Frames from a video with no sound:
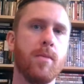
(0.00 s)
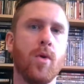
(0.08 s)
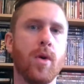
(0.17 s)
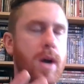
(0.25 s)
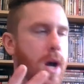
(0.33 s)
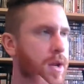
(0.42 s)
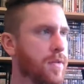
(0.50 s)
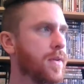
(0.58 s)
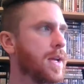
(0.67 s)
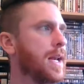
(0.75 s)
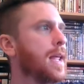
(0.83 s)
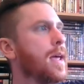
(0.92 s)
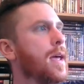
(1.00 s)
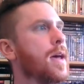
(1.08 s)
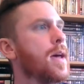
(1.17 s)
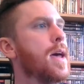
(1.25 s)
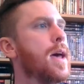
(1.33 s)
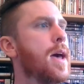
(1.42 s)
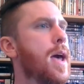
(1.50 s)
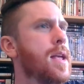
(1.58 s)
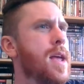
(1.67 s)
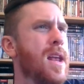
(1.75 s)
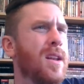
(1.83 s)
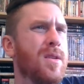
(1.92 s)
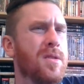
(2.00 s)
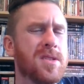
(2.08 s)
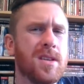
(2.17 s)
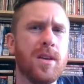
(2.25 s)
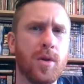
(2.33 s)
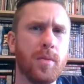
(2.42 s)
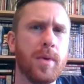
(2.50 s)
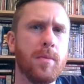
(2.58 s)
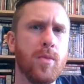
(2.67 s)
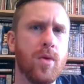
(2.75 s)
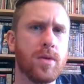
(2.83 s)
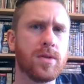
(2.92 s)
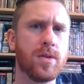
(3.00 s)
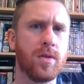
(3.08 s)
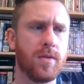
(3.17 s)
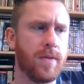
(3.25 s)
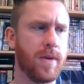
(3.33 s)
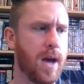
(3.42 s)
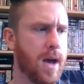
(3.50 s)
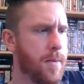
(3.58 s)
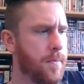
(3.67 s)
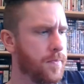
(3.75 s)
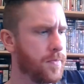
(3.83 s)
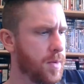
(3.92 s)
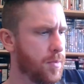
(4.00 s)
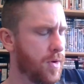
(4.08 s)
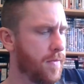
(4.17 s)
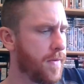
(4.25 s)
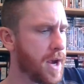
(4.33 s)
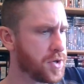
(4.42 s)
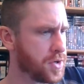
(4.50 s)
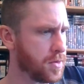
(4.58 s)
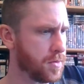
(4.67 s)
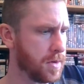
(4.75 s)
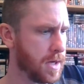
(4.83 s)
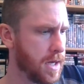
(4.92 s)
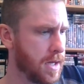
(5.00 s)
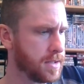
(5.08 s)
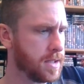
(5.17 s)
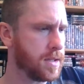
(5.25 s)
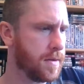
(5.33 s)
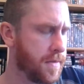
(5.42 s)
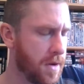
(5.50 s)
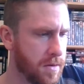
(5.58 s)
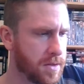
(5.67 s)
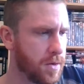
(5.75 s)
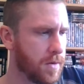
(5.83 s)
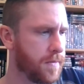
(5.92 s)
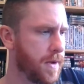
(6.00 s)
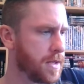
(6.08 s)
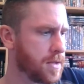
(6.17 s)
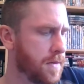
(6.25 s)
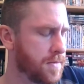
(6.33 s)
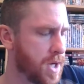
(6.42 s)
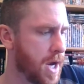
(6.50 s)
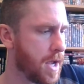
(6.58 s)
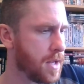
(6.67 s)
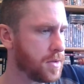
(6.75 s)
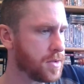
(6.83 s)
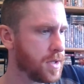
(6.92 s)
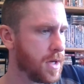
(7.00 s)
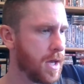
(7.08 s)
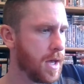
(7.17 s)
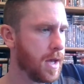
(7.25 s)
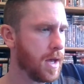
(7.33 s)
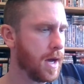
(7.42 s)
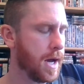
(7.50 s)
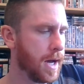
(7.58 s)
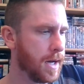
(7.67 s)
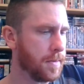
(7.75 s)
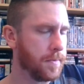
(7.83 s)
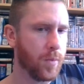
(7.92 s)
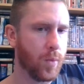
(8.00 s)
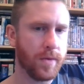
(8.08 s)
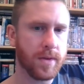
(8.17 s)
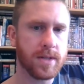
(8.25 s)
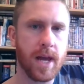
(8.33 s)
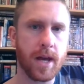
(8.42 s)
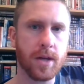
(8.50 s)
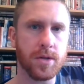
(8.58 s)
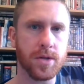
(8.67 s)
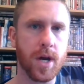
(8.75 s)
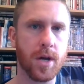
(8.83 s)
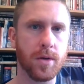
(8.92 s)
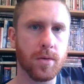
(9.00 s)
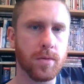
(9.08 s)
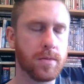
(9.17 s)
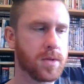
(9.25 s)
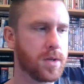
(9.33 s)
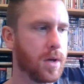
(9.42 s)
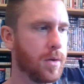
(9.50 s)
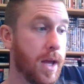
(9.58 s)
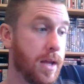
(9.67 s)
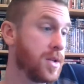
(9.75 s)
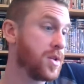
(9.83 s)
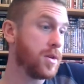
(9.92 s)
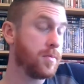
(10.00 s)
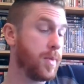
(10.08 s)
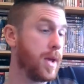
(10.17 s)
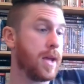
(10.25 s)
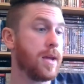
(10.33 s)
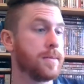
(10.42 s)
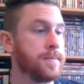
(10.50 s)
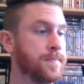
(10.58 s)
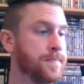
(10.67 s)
more kind of clear. It looks a little bit more sort of professional. So there's a few sort of things I've changed with the second journal. So it should be,